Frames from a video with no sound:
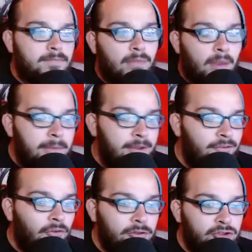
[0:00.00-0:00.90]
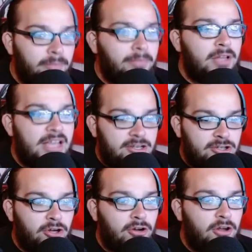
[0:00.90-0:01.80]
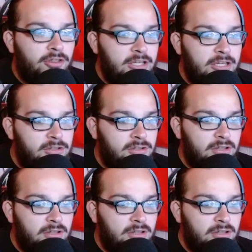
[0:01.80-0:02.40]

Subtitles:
before Triple H took all these